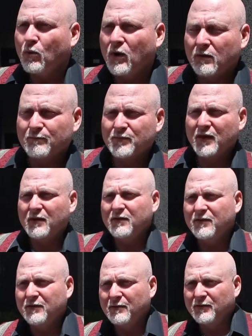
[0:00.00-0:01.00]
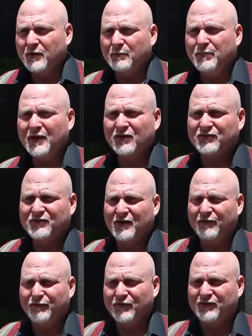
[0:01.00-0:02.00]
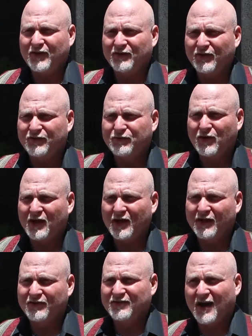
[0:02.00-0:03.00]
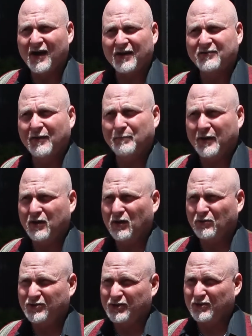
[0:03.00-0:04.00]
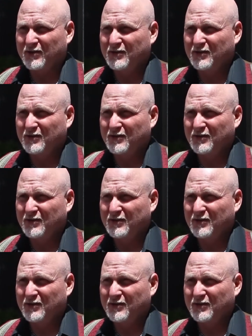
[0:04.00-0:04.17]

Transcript: Well, the biggest difference is Australia is not a tipping culture.